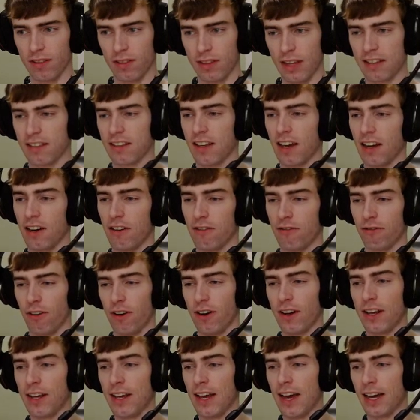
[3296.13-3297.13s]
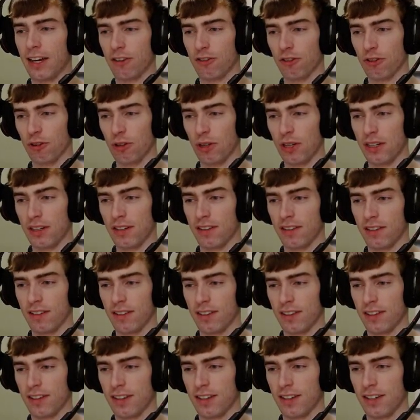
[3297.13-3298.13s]
That's kind of funny, actually.
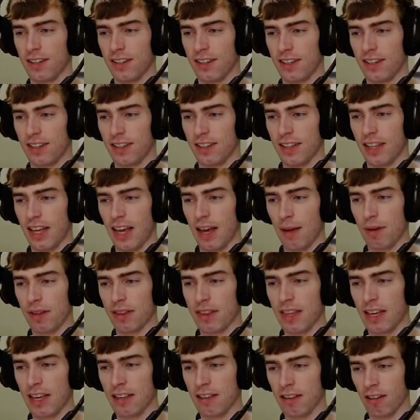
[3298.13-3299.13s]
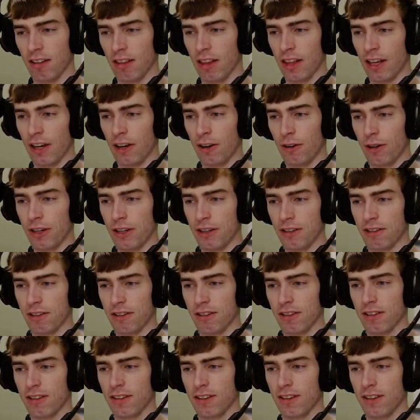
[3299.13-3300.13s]
I bet that's hilarious.